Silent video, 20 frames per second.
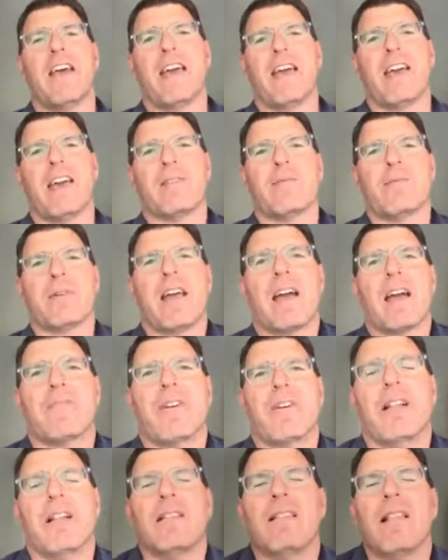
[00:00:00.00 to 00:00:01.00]
and we
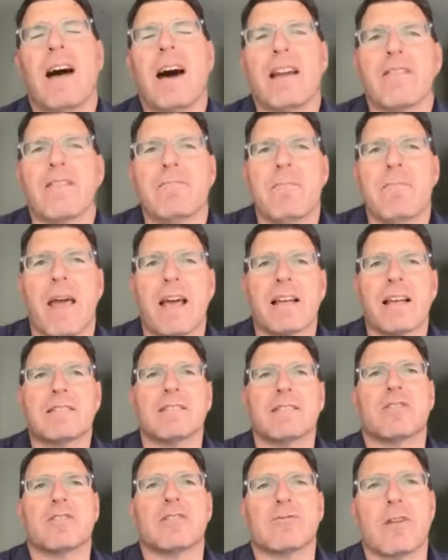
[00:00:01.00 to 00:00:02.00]
have a lot of
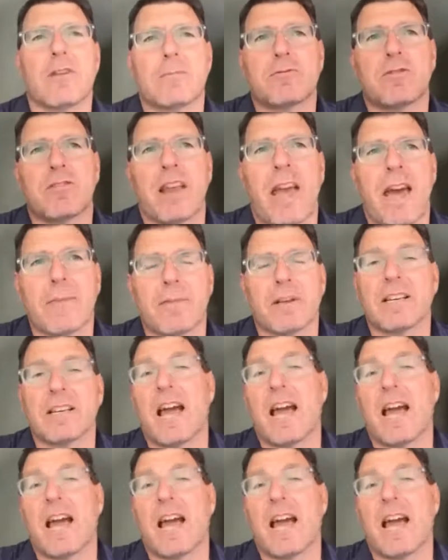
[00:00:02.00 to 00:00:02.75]
massive disruption happening,